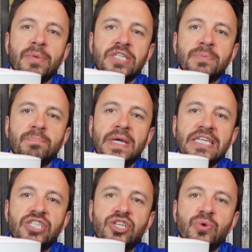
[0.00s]
much
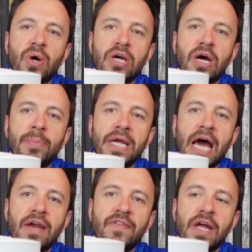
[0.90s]
mist you want coming
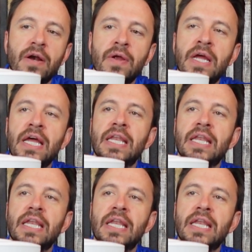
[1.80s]
out of there.